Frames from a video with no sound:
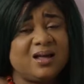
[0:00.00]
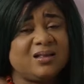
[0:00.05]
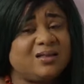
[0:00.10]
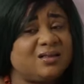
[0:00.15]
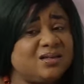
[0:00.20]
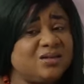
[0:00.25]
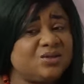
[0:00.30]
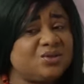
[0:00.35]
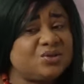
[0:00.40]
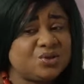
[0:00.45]
I
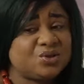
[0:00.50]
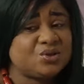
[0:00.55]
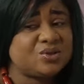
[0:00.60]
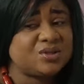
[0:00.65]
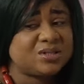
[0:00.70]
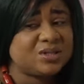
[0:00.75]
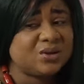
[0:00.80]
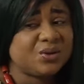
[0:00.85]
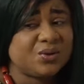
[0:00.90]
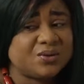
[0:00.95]
think you should
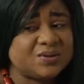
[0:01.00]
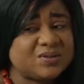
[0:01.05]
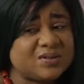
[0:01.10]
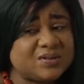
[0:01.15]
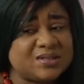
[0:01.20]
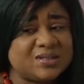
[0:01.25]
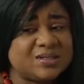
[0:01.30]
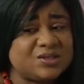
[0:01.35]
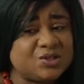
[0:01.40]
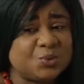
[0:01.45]
just tell your
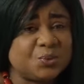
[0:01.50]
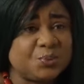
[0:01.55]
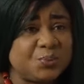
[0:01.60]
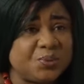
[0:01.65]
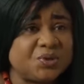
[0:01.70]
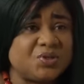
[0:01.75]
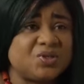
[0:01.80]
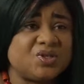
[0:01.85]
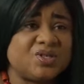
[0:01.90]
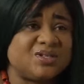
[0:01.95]
sister to be
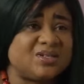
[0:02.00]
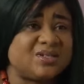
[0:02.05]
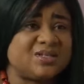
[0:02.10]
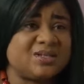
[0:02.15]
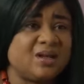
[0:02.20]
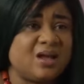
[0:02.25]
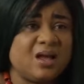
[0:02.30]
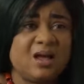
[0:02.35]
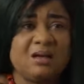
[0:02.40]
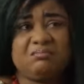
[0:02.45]
patient.